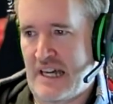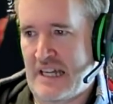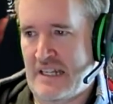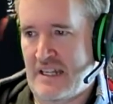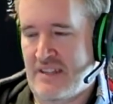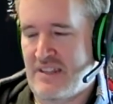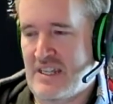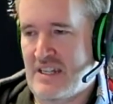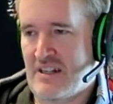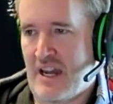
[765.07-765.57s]
and
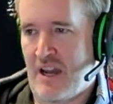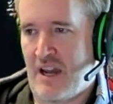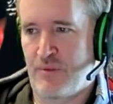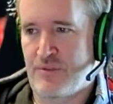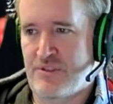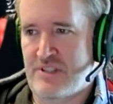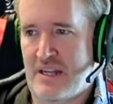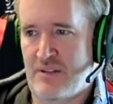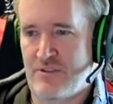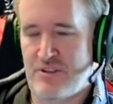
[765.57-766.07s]
I think I
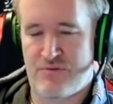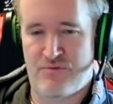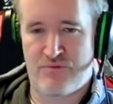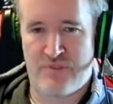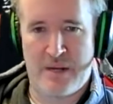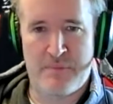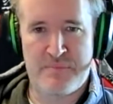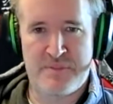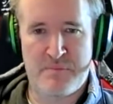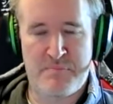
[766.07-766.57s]
wholesale just
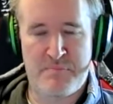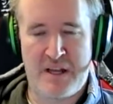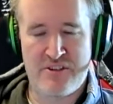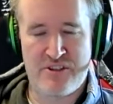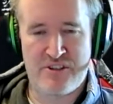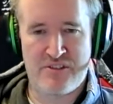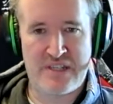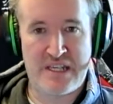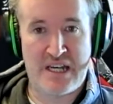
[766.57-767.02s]
ripped a bunch of